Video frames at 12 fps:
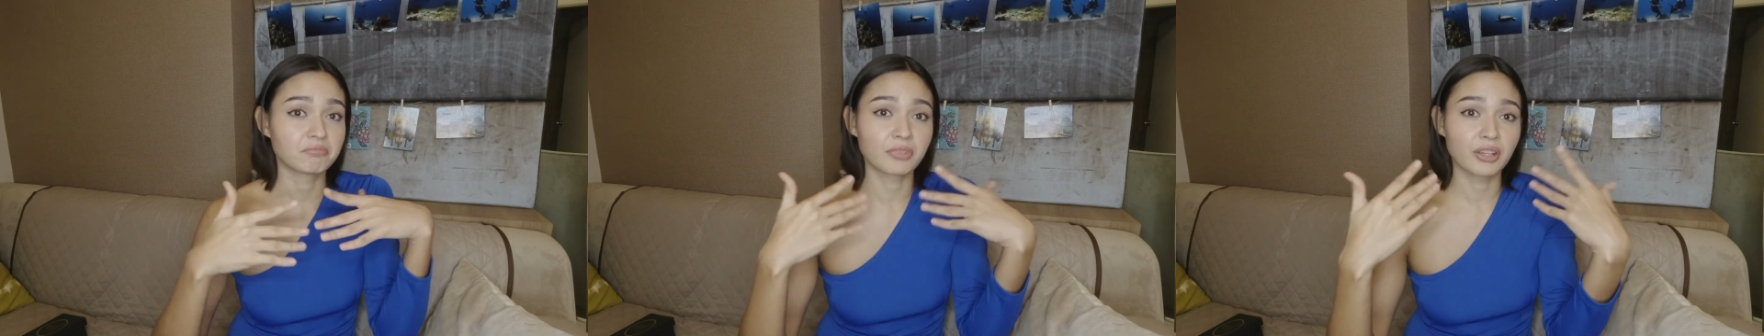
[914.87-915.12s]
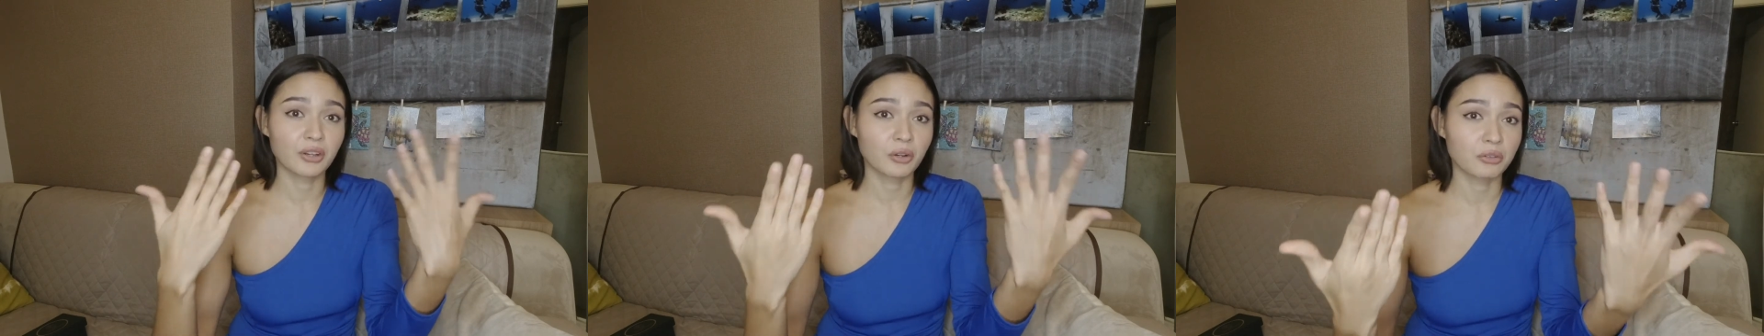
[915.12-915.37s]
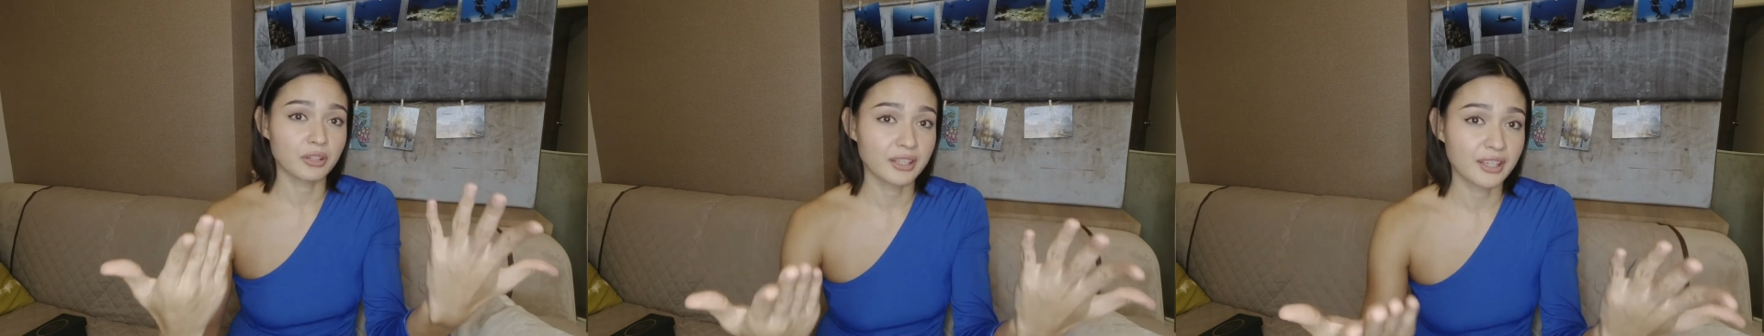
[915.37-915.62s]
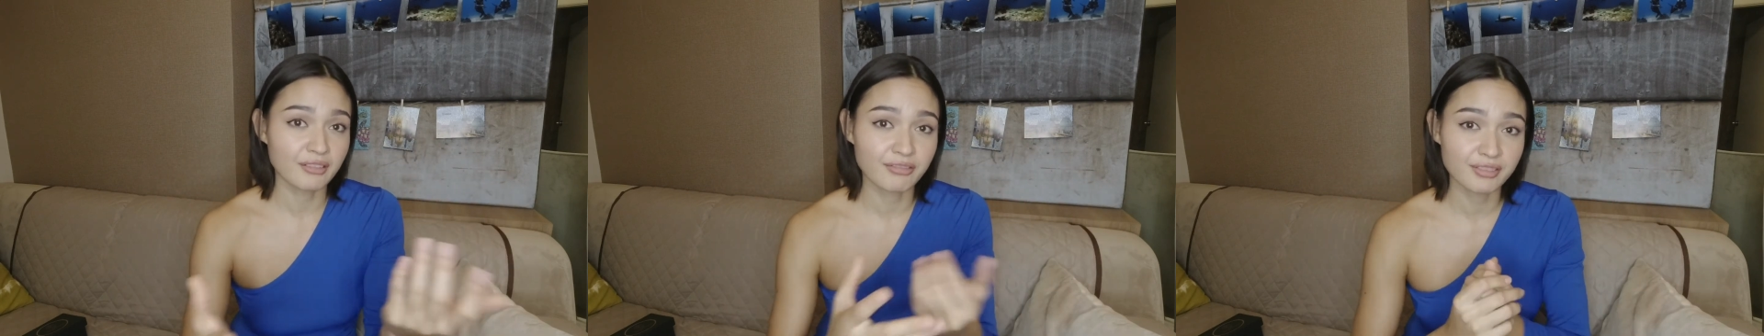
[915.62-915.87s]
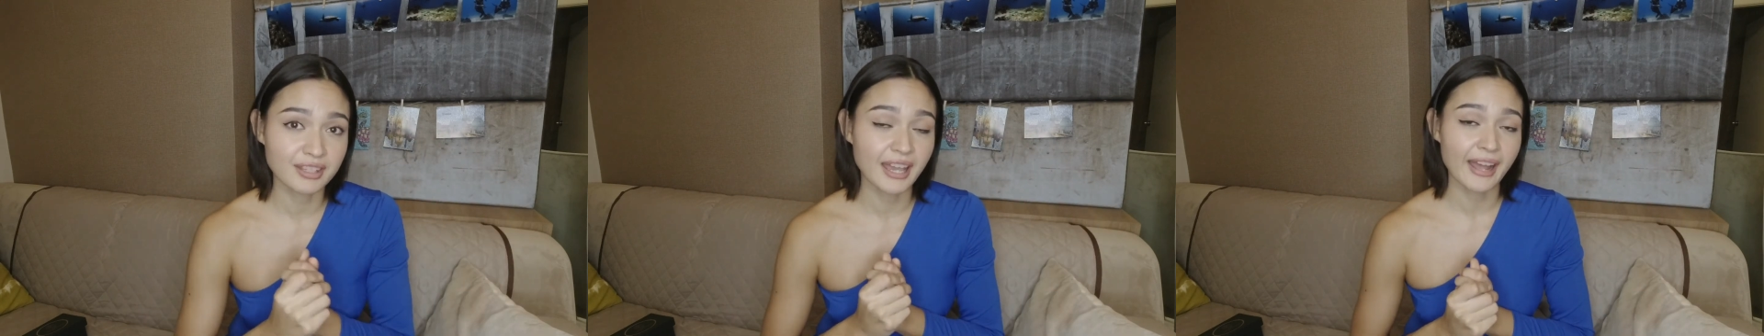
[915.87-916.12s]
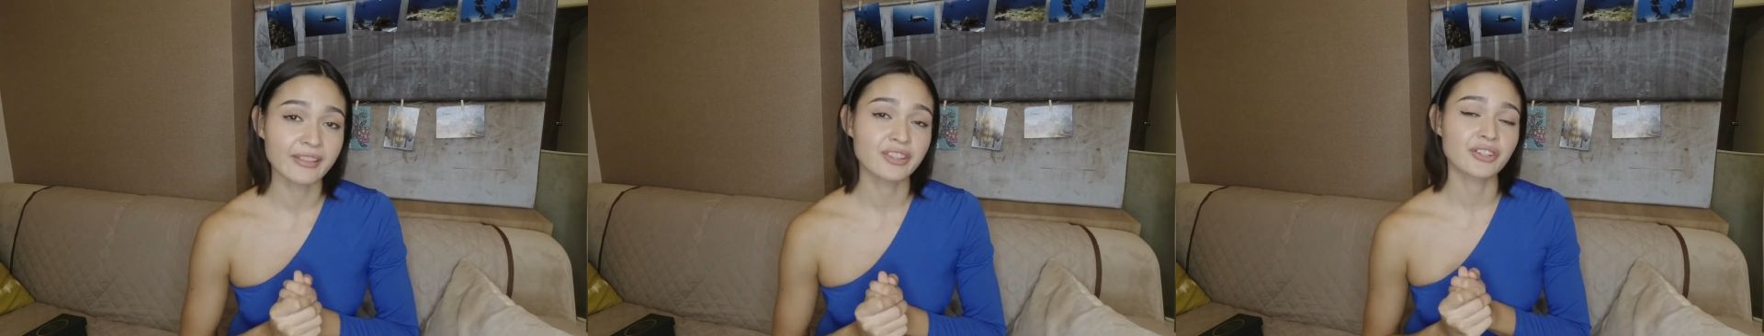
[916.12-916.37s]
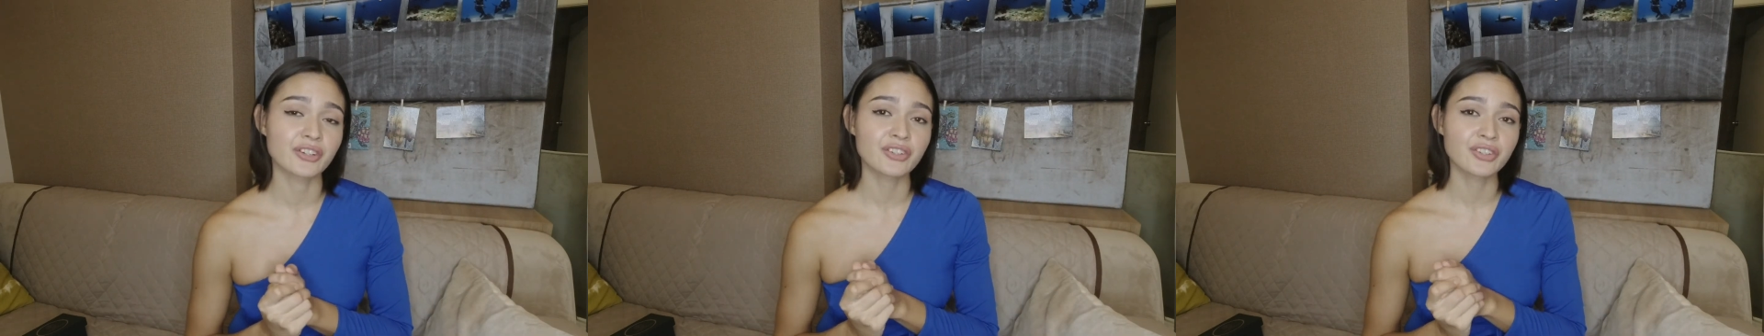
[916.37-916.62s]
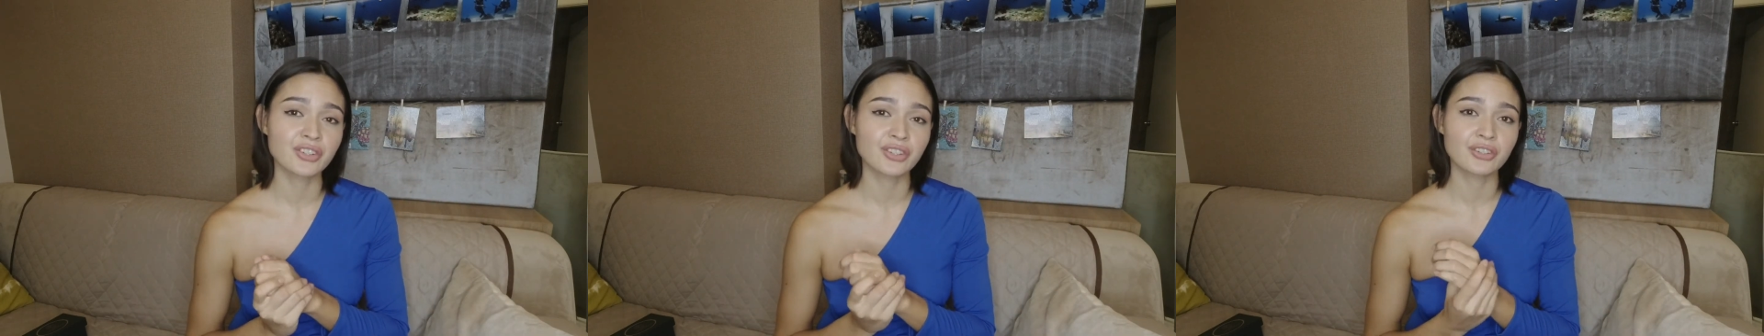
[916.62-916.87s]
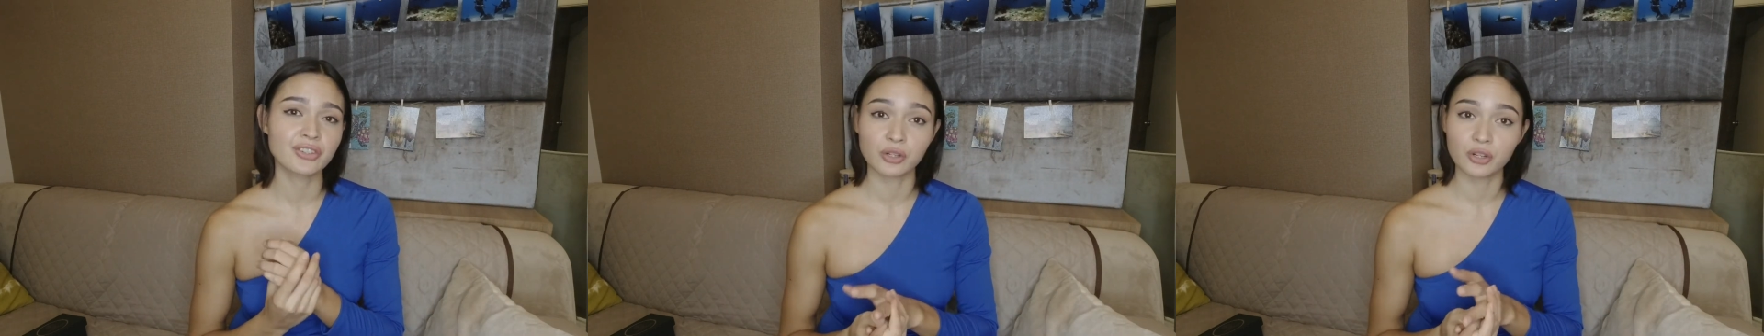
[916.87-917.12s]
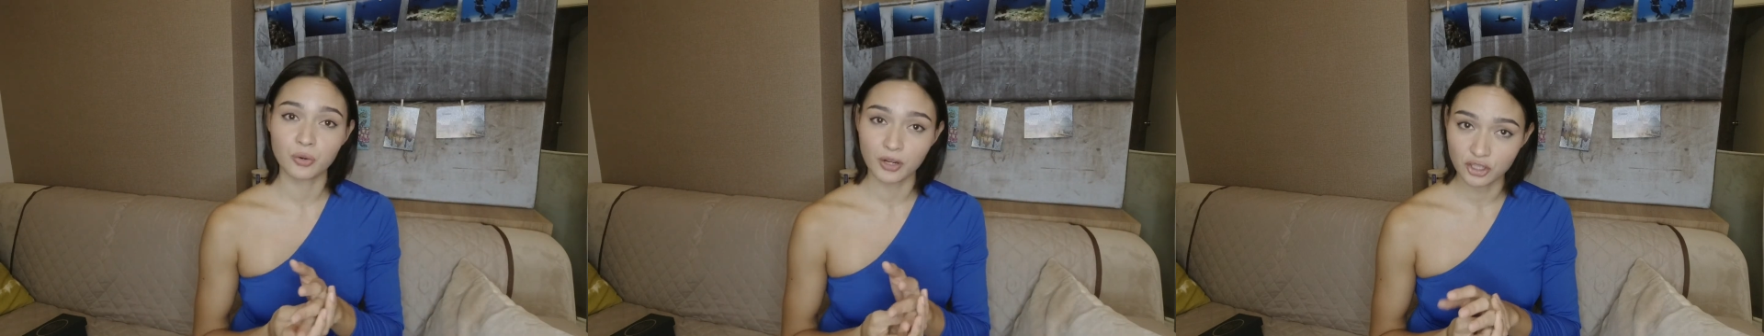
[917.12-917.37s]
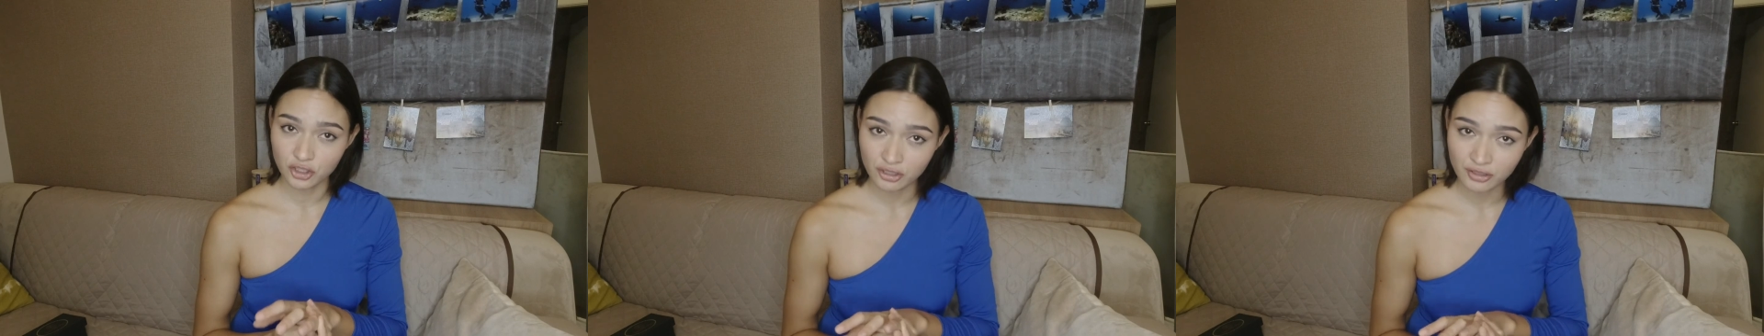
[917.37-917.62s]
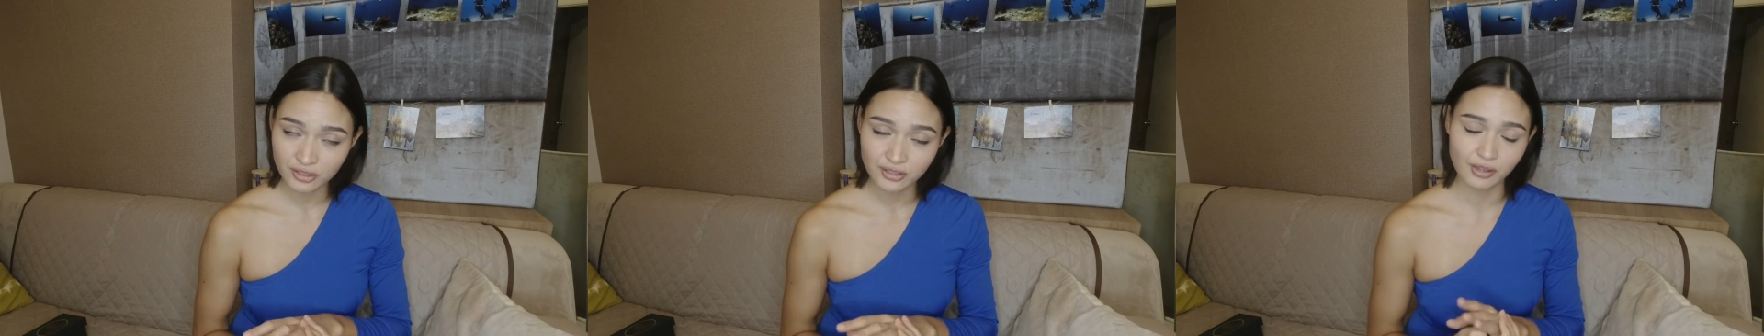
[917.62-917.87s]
you know, give the answers to your questions